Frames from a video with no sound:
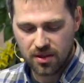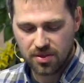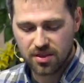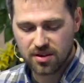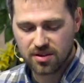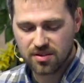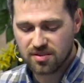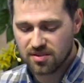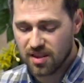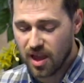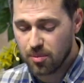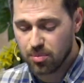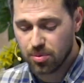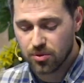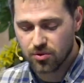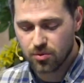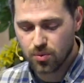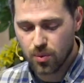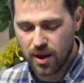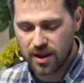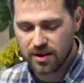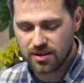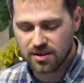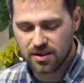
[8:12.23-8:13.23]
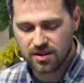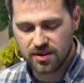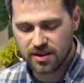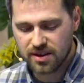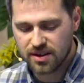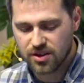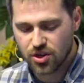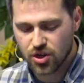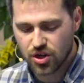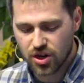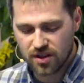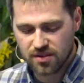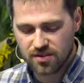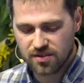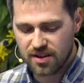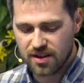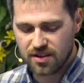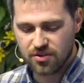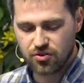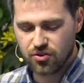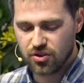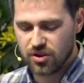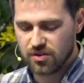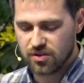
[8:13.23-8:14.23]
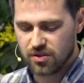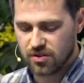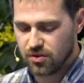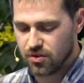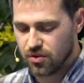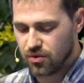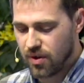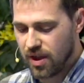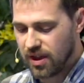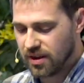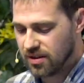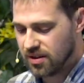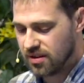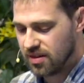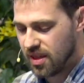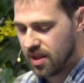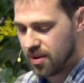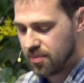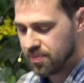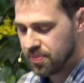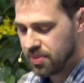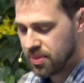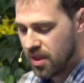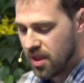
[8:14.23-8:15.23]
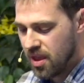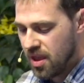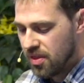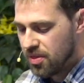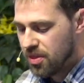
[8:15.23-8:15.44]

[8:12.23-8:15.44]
The disciples went and did just as Jesus directed them.